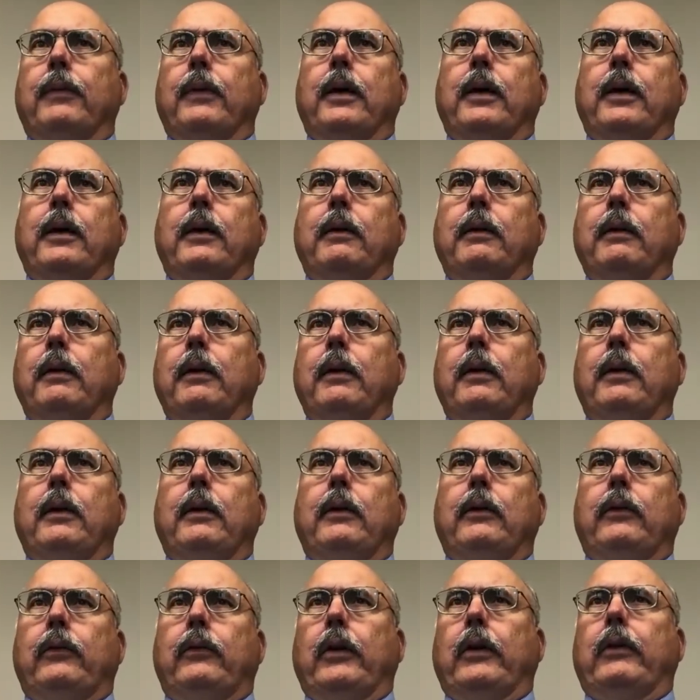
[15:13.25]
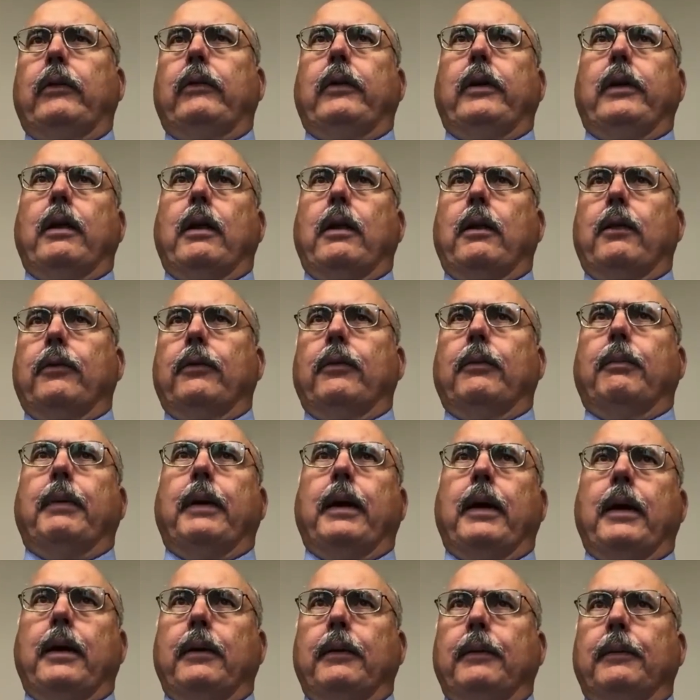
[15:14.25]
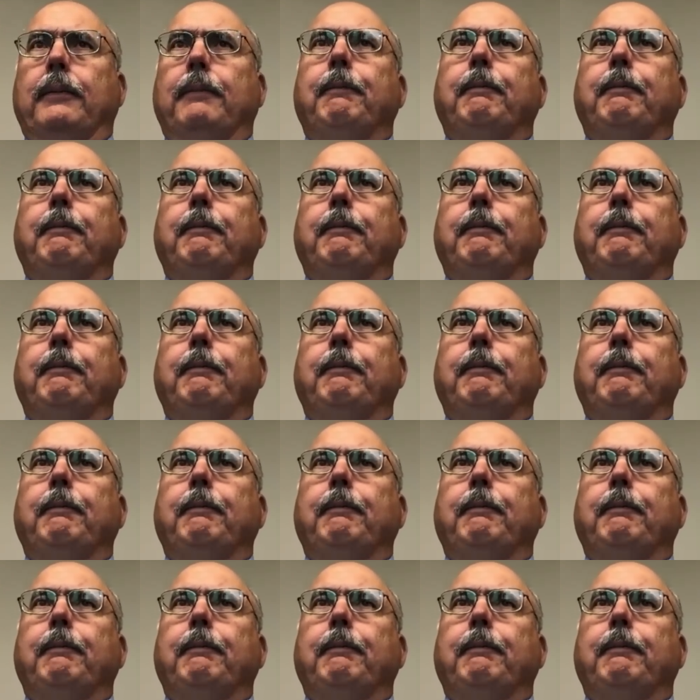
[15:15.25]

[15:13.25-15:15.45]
uh, sixty dollars a pound.